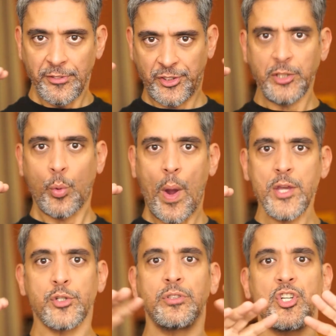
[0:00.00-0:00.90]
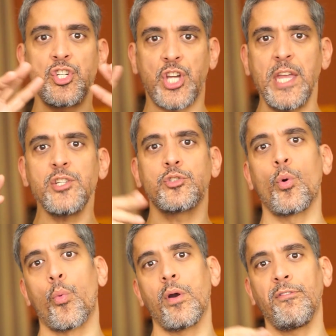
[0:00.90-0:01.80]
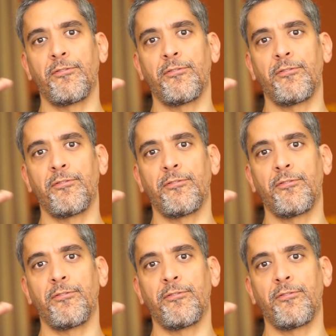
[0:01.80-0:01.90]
situation changed the world